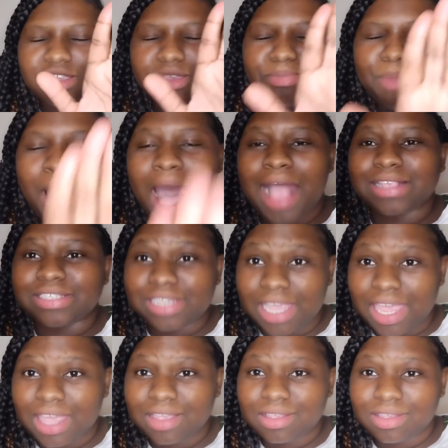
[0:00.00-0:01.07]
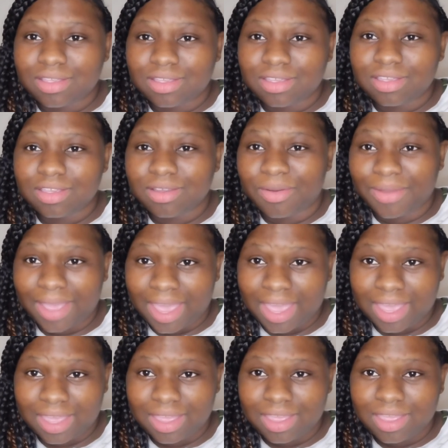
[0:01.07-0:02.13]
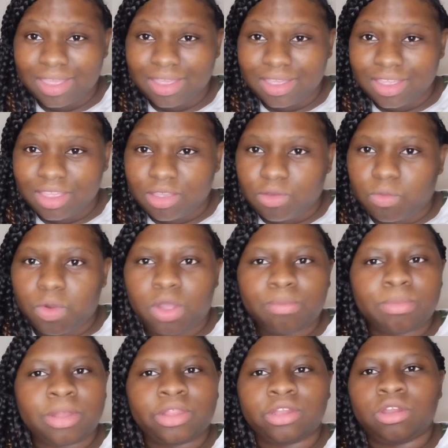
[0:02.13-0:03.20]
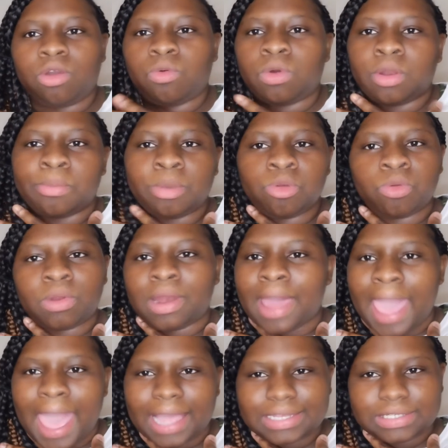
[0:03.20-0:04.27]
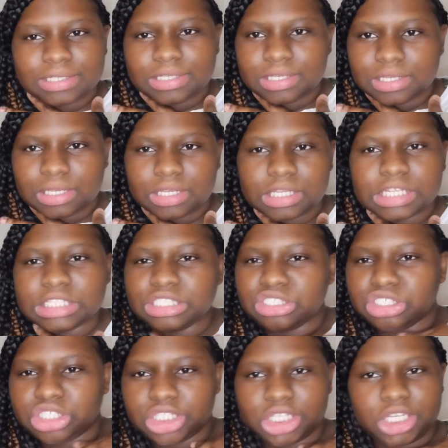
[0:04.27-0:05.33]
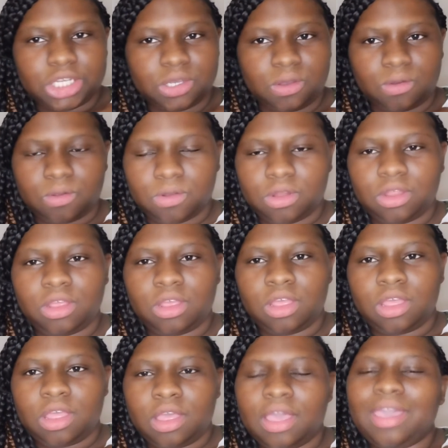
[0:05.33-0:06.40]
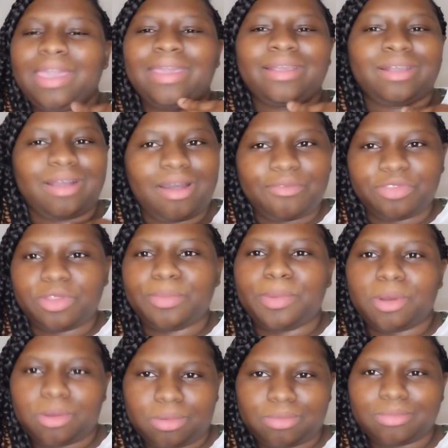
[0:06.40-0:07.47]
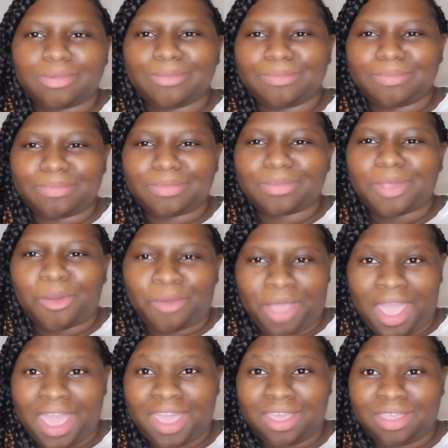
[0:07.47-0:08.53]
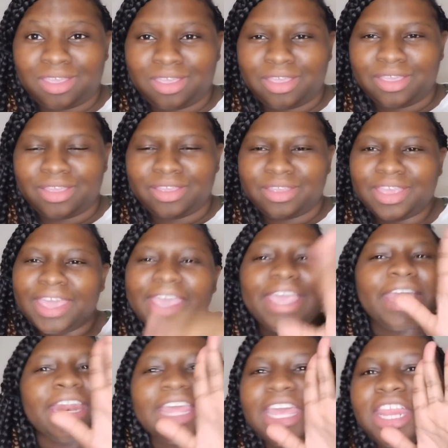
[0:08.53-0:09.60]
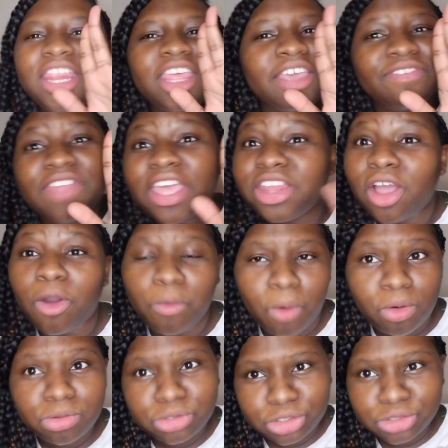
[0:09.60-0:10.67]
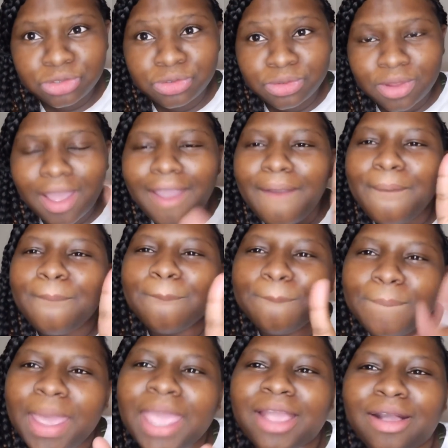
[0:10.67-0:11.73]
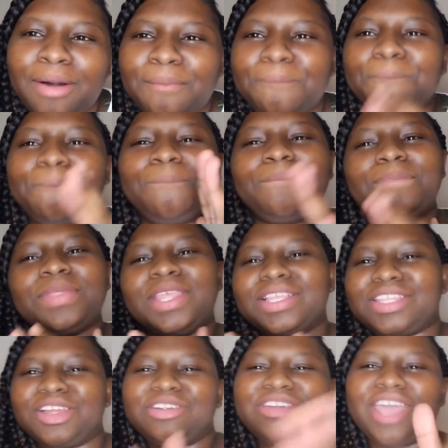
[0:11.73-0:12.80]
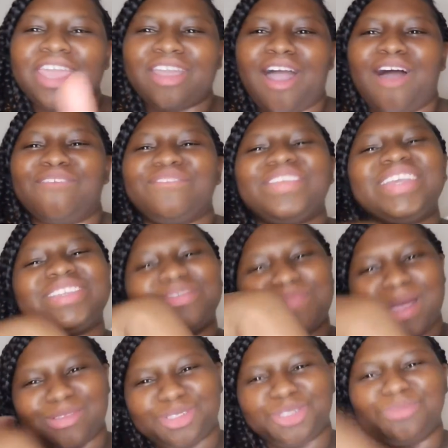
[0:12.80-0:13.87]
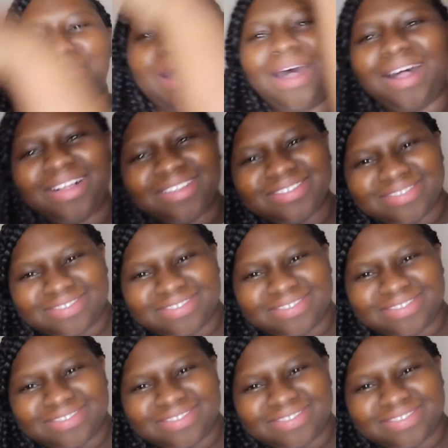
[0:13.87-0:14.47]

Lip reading: Spa set, okay? What mother don't want to be relaxed and chill and comfortable, okay? And even if they don't want to, make them. This their day off. It's about you, Ma.